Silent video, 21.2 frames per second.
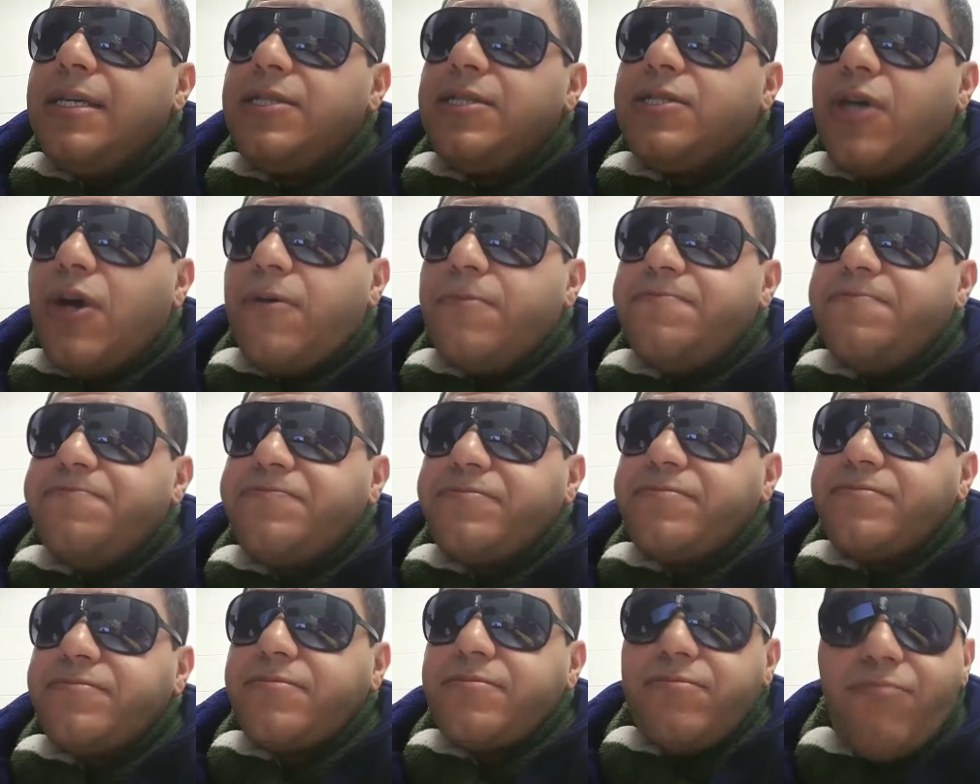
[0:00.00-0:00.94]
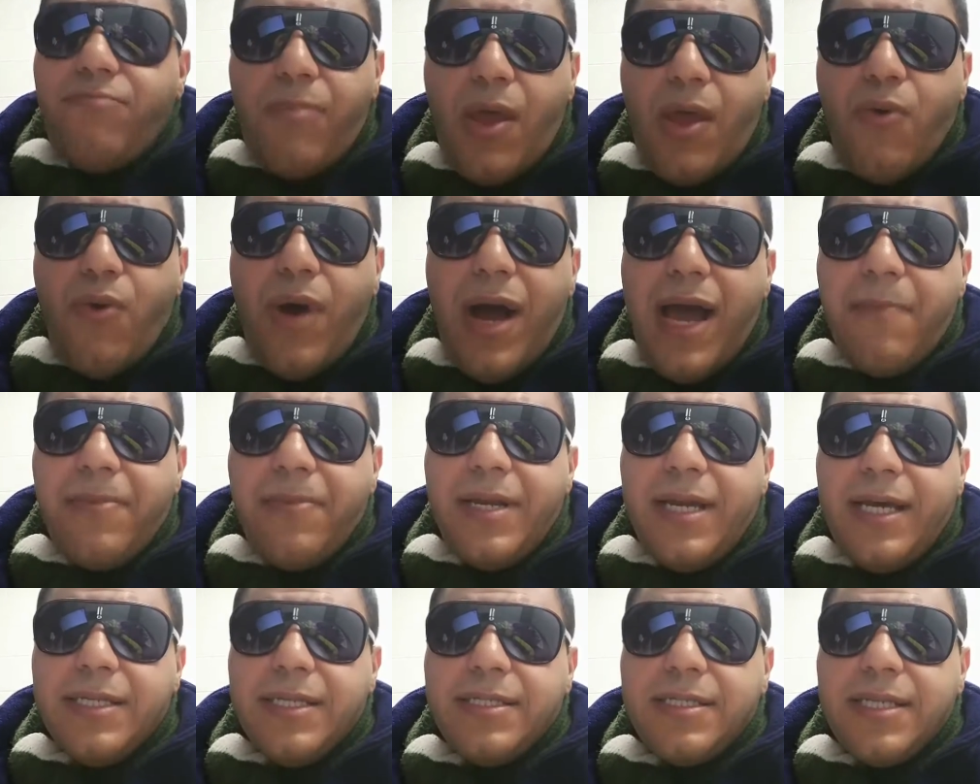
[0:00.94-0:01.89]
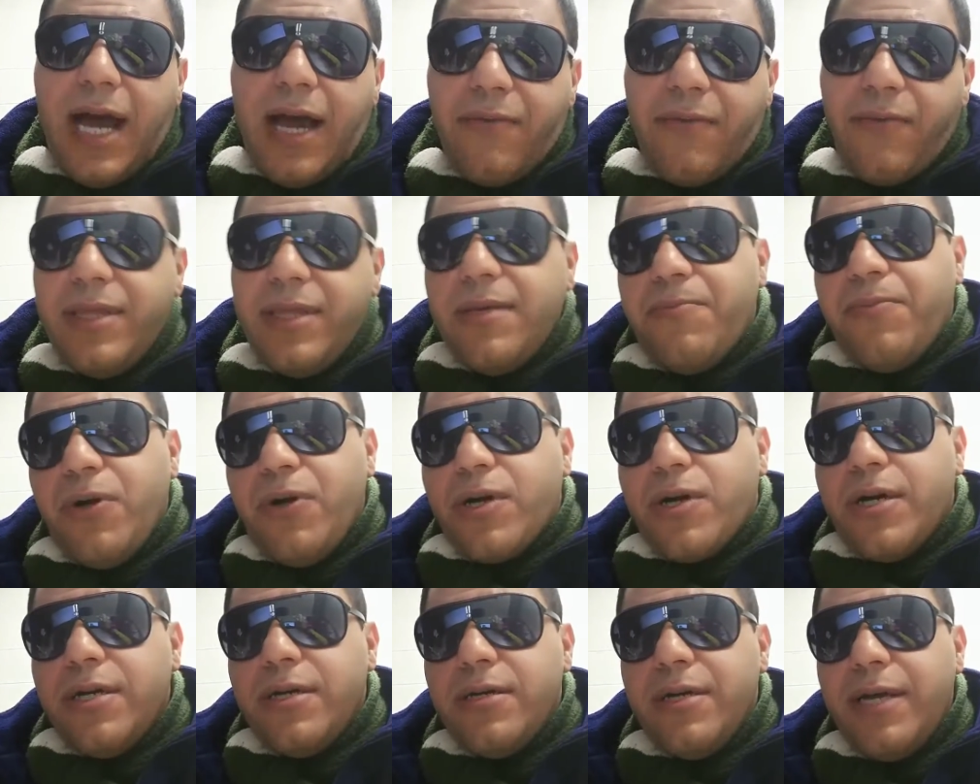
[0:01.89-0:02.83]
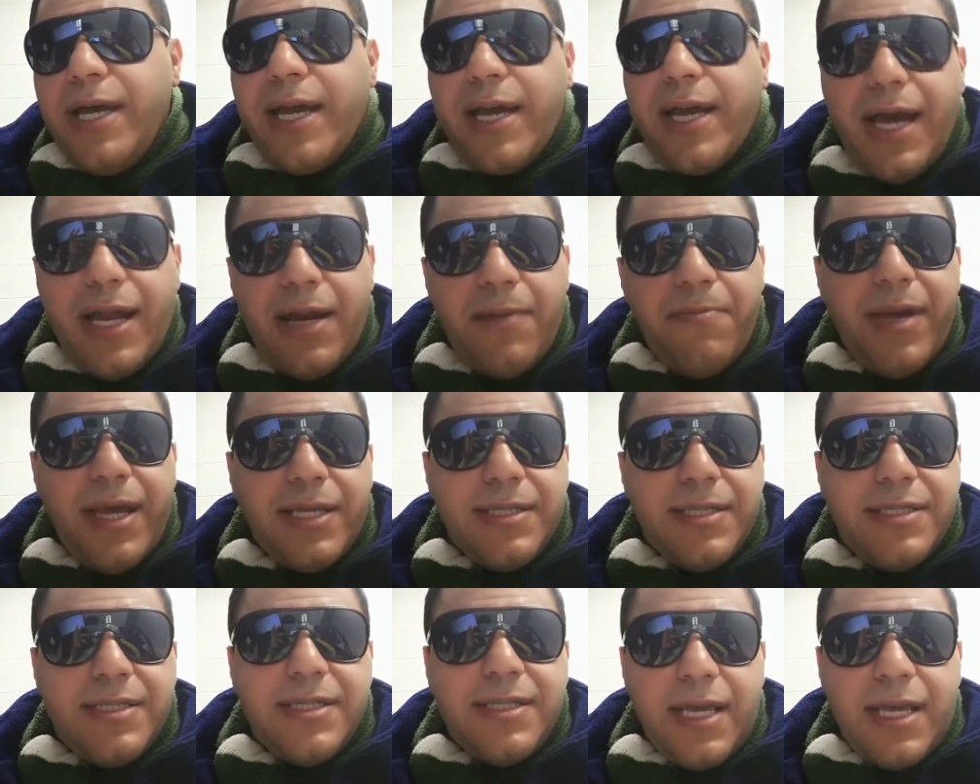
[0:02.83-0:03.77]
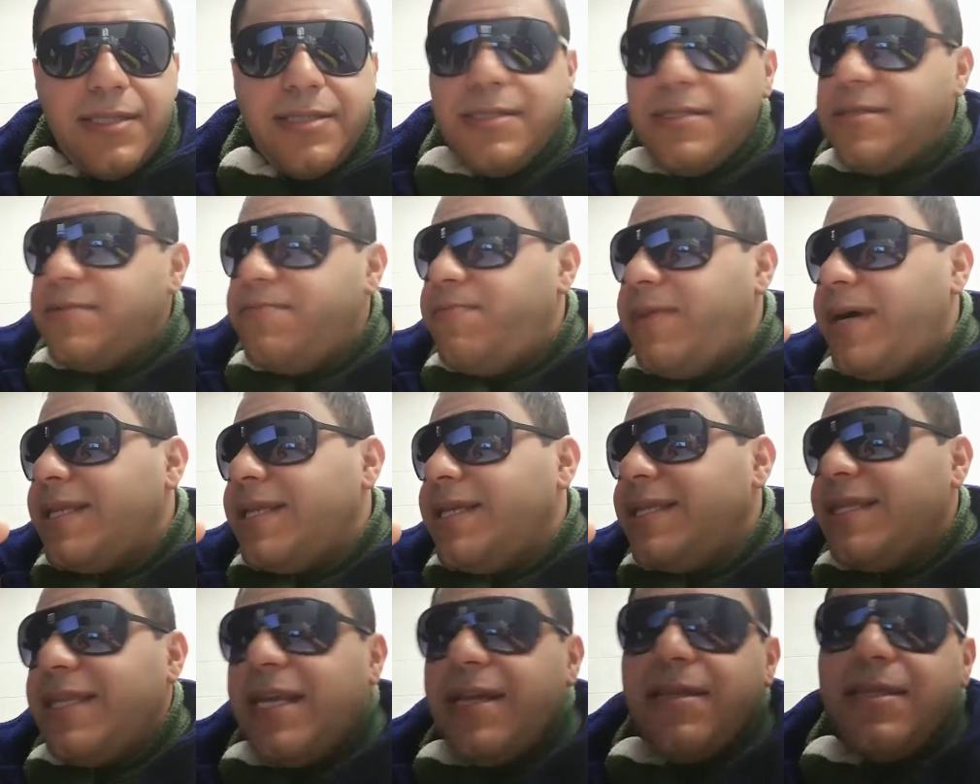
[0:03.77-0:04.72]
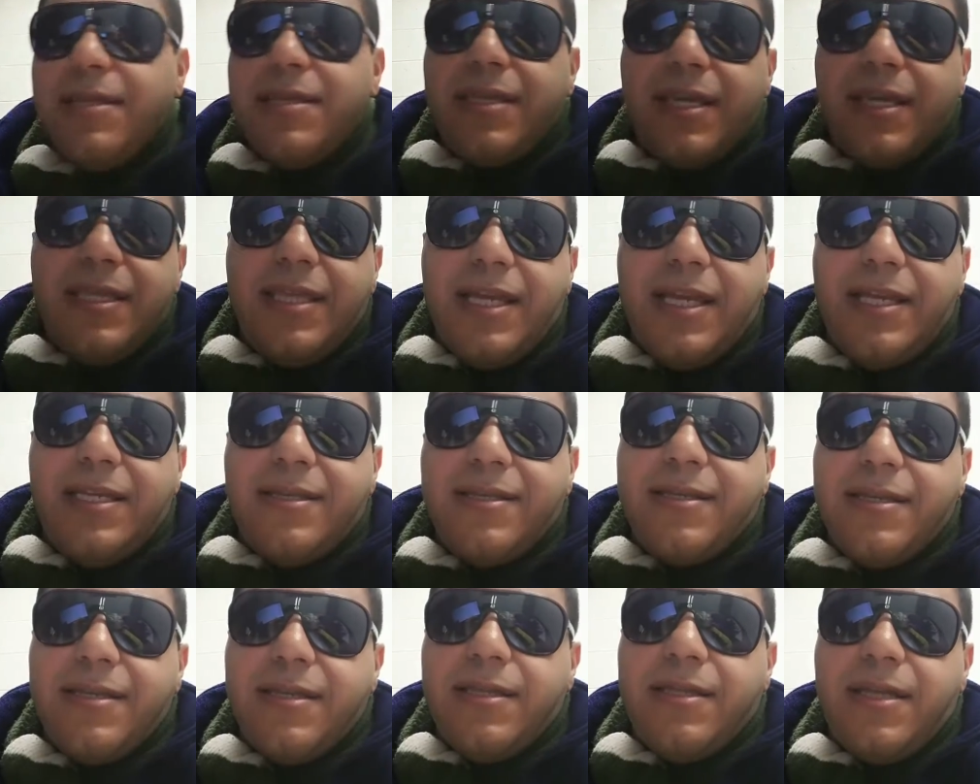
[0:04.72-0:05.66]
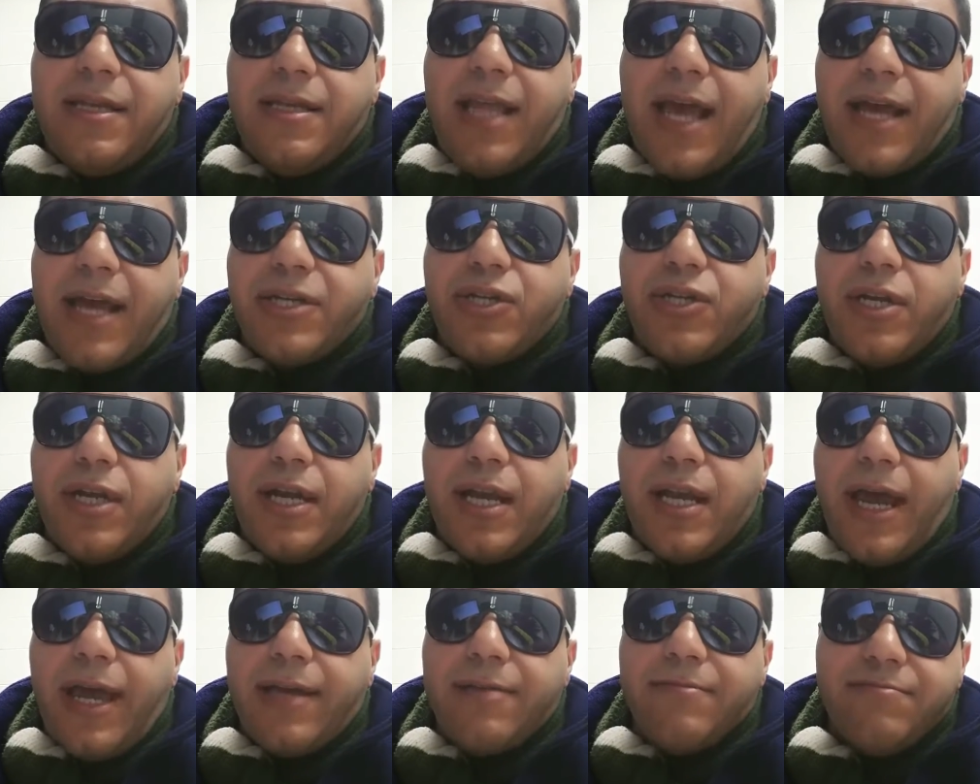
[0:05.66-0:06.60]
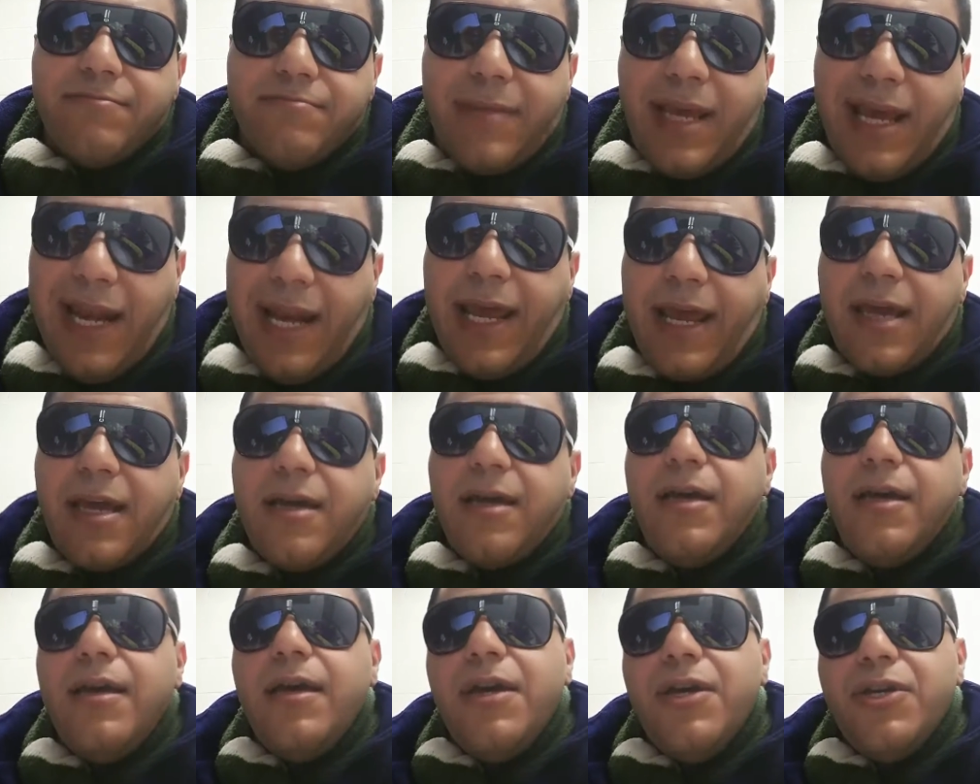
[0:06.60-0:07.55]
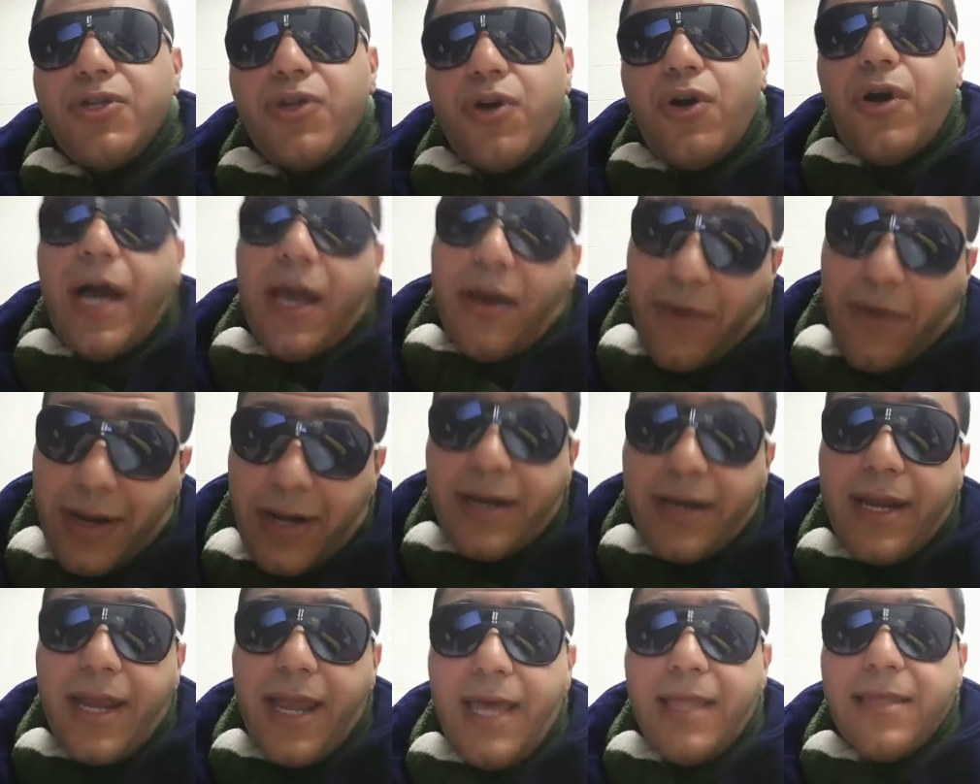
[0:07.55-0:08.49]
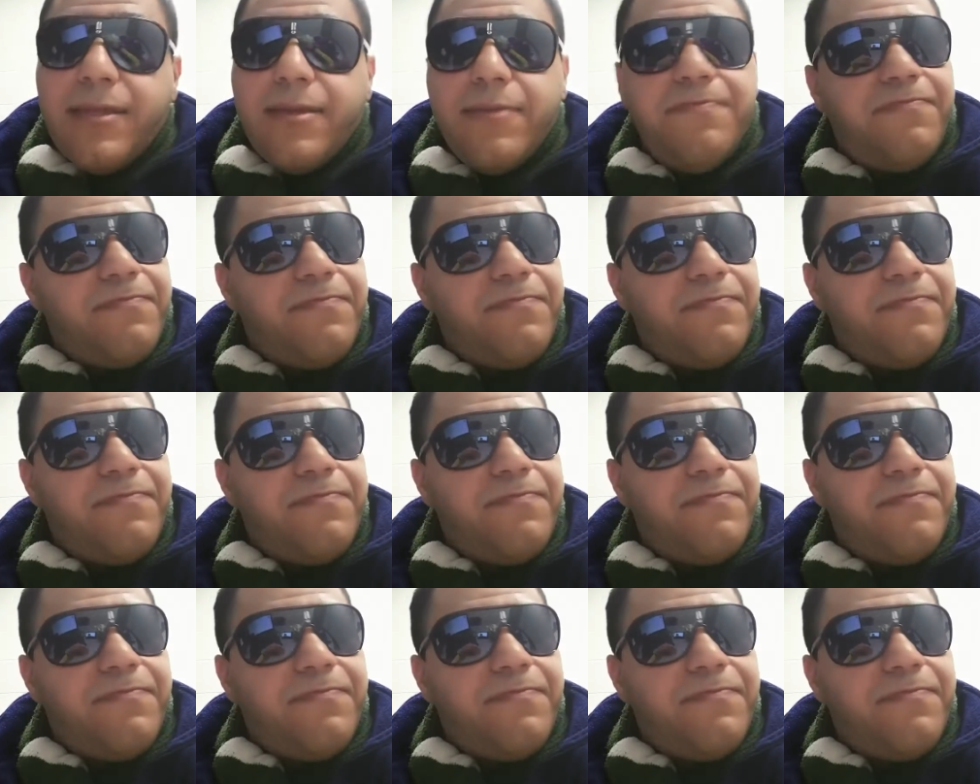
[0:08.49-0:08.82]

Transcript: So what happened is I read the book. It kind of made sense, but it didn't actually like click. So I read it again.